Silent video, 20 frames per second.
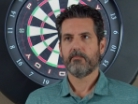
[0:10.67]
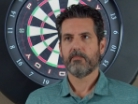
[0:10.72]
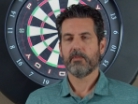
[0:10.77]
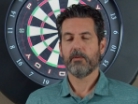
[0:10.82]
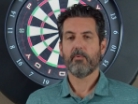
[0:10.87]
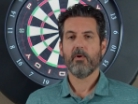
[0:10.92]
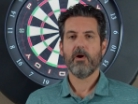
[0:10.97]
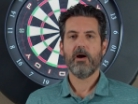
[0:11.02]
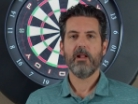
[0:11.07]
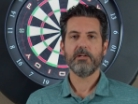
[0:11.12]
The
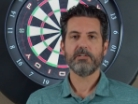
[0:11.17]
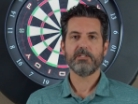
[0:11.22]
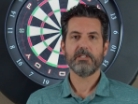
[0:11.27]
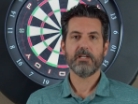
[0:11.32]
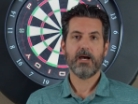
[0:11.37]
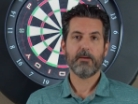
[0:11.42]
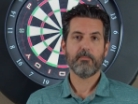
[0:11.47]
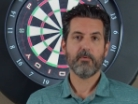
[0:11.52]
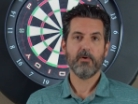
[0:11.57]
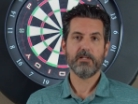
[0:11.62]
Prodigy
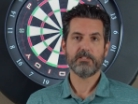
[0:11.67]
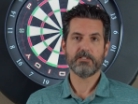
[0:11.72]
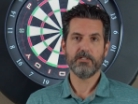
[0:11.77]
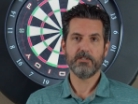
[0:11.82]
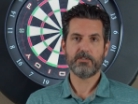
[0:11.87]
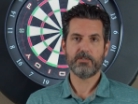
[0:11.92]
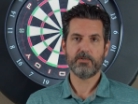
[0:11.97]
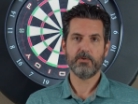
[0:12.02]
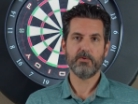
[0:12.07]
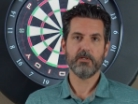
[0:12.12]
operates in
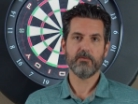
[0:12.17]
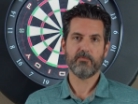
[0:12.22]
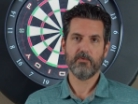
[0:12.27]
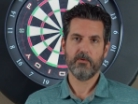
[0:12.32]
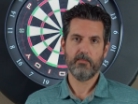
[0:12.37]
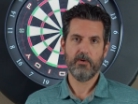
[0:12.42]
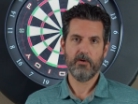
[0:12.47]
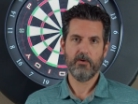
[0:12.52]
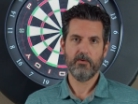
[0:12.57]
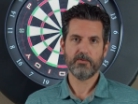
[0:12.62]
two
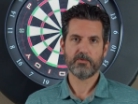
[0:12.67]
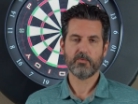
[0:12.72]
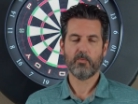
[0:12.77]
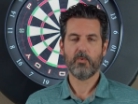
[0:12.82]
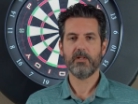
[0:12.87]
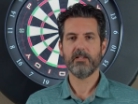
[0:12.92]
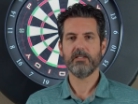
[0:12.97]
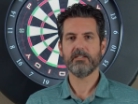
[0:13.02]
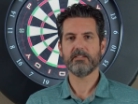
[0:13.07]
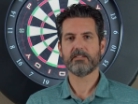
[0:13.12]
different modes.
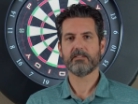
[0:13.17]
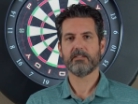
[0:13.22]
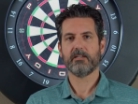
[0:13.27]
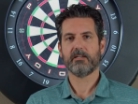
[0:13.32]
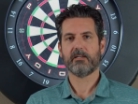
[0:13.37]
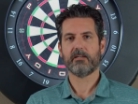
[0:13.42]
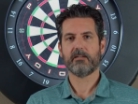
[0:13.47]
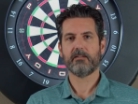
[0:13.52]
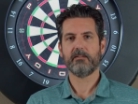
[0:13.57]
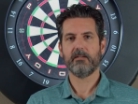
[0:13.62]
One is
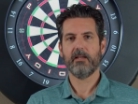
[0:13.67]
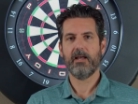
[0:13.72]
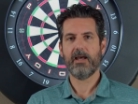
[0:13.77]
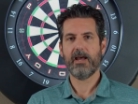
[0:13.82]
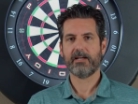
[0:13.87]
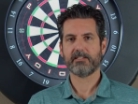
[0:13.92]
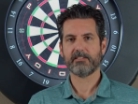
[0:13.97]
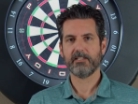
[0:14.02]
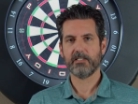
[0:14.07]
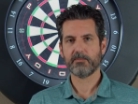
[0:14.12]

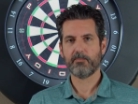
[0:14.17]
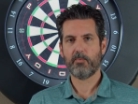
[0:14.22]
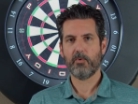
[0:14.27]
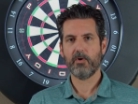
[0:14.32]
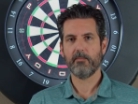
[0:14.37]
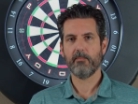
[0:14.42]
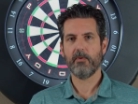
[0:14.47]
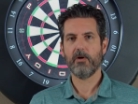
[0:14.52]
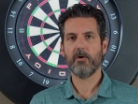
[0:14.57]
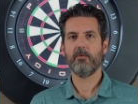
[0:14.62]
access
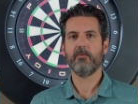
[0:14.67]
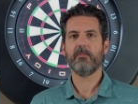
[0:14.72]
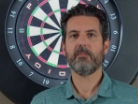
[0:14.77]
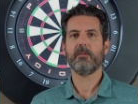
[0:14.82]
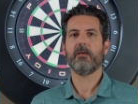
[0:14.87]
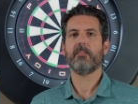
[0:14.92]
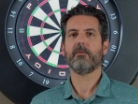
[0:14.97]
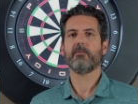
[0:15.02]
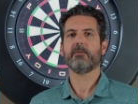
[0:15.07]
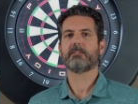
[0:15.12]
point mode, the
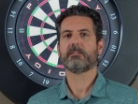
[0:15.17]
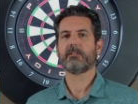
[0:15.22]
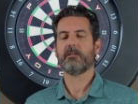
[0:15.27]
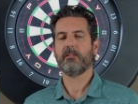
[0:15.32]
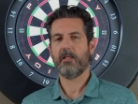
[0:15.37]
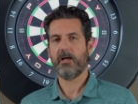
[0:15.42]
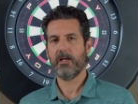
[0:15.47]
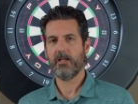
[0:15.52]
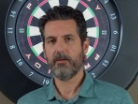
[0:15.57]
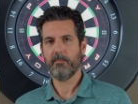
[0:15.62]
other is
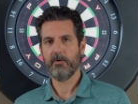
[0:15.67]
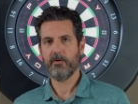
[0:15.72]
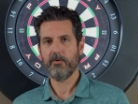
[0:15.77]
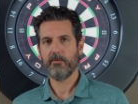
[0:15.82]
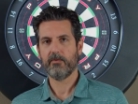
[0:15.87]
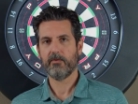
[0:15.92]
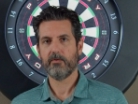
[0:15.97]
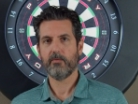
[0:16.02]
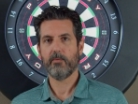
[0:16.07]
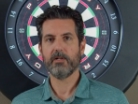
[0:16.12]
client
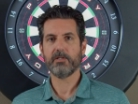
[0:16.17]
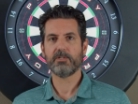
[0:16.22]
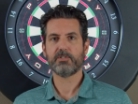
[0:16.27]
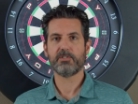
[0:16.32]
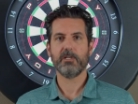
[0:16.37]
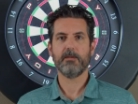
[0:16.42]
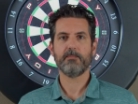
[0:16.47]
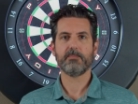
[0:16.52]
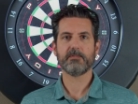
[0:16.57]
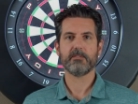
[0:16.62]
mode. When it
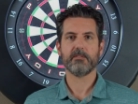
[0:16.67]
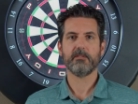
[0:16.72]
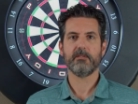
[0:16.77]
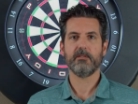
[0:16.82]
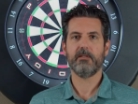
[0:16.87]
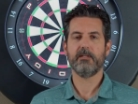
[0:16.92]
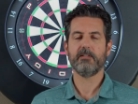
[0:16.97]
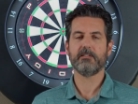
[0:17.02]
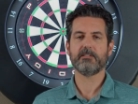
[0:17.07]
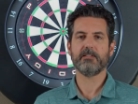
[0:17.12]
ships,
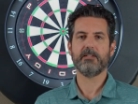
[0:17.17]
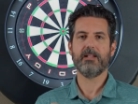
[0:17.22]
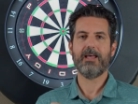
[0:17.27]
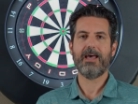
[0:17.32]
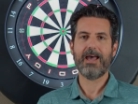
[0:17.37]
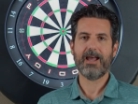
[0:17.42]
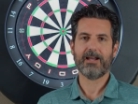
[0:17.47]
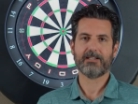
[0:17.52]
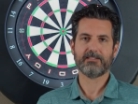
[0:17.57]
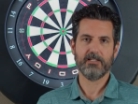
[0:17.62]
it is in
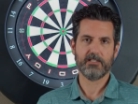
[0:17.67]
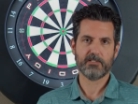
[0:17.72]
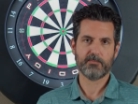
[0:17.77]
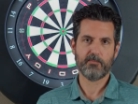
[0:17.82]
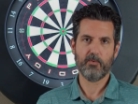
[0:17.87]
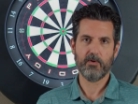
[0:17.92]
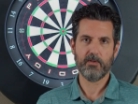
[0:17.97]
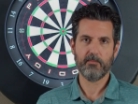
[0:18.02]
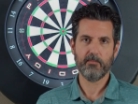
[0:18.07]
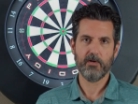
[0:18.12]
access
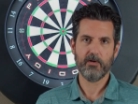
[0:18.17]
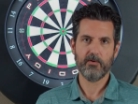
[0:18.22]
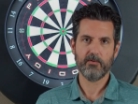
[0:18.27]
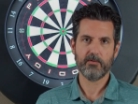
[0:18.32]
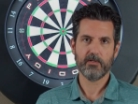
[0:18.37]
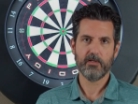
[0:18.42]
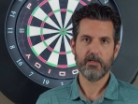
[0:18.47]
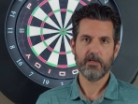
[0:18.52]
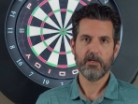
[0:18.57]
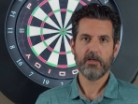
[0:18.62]
point mode.
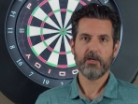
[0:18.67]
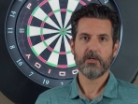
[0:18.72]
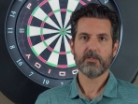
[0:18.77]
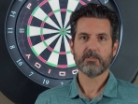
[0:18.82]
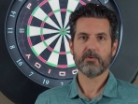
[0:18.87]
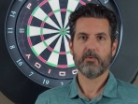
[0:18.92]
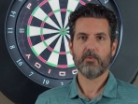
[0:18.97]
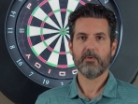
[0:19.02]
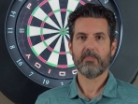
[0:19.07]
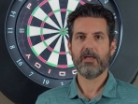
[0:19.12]

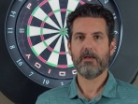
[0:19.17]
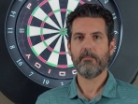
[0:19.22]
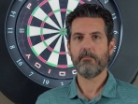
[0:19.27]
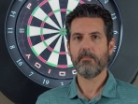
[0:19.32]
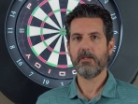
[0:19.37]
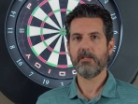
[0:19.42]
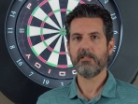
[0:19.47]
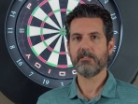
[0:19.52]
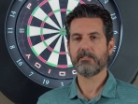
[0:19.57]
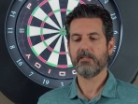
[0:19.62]
So what that
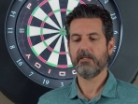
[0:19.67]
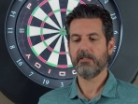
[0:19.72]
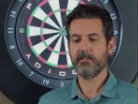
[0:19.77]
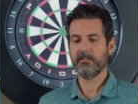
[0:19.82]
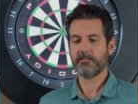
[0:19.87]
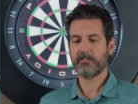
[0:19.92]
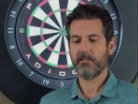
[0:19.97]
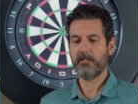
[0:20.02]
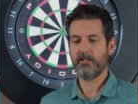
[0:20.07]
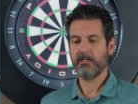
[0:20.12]
means
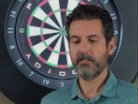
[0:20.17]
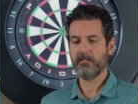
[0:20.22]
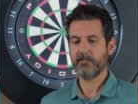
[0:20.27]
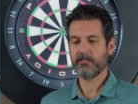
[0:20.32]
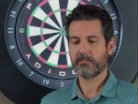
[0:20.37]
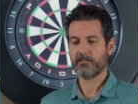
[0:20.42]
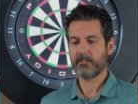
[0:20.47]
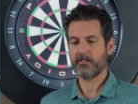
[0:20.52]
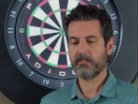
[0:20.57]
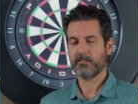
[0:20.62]
is it
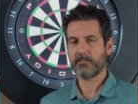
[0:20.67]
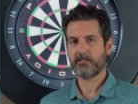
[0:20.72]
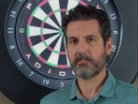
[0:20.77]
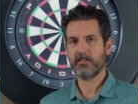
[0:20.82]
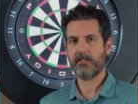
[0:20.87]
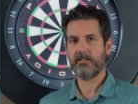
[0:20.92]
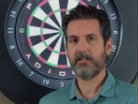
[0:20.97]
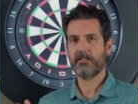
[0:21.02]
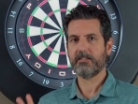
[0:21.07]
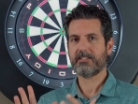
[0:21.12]
is
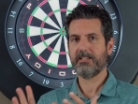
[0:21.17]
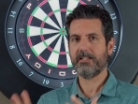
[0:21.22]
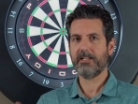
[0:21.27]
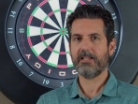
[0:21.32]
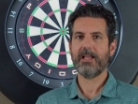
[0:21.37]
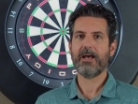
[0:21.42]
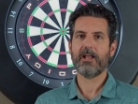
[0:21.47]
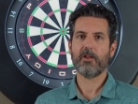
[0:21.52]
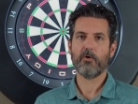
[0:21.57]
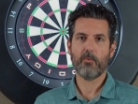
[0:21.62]
send,
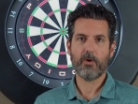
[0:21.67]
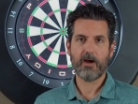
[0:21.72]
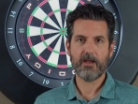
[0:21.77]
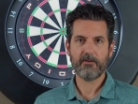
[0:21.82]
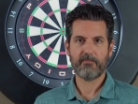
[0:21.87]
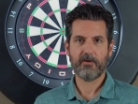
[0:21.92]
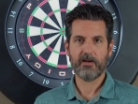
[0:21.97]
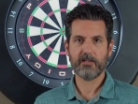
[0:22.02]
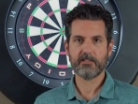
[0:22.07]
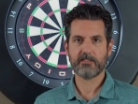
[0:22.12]
sending out a
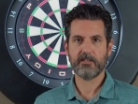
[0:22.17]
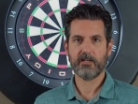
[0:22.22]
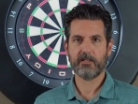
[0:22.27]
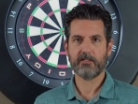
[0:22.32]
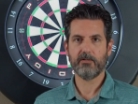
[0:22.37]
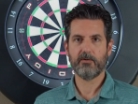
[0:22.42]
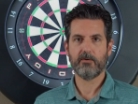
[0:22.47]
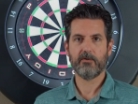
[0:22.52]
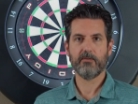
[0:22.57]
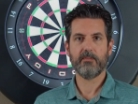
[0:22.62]
Wi-Fi
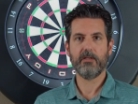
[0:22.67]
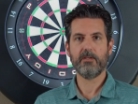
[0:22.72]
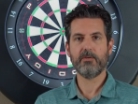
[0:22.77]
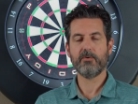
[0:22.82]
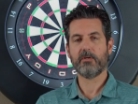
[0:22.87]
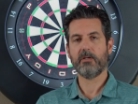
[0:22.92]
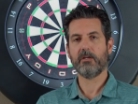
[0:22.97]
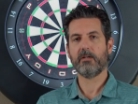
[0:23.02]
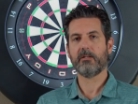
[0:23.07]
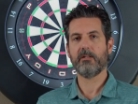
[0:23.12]
signal that you
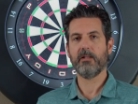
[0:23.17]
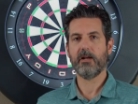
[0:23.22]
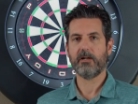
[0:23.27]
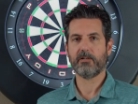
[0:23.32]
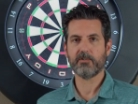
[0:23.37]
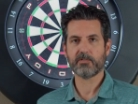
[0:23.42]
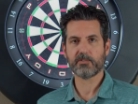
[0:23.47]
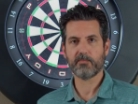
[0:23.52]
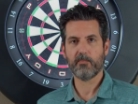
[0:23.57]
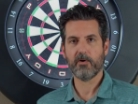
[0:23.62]
can
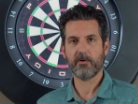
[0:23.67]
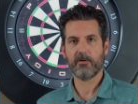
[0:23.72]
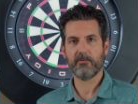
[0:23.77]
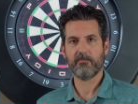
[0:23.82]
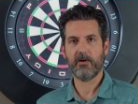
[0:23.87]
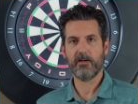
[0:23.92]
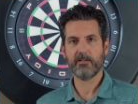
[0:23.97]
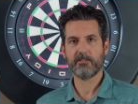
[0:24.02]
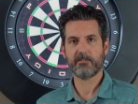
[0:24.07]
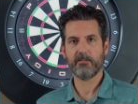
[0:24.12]
connect your smart
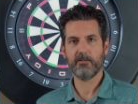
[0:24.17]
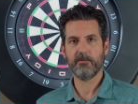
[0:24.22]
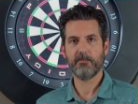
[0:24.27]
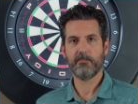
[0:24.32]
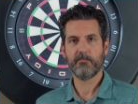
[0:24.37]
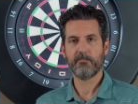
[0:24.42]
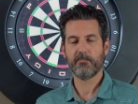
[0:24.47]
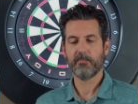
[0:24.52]
device to.